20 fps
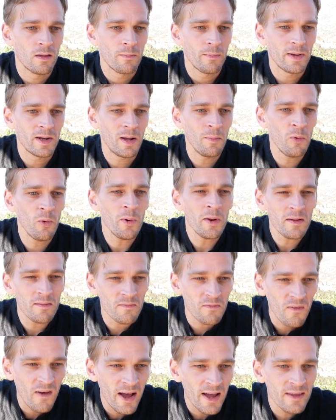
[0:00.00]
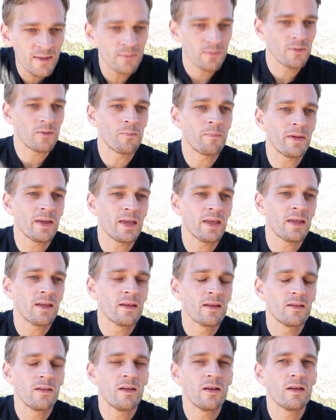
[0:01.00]
My number one advice would be,
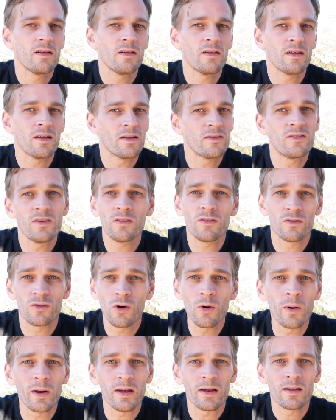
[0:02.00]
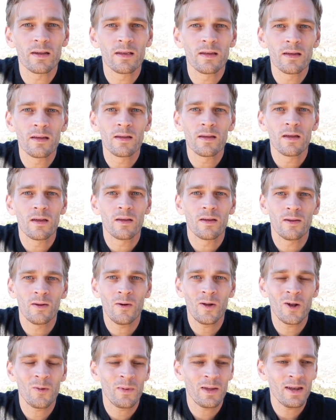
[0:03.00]
just do it. You know
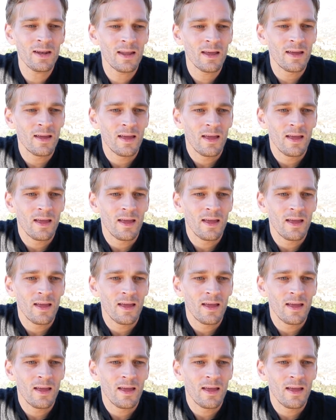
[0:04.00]
what I mean?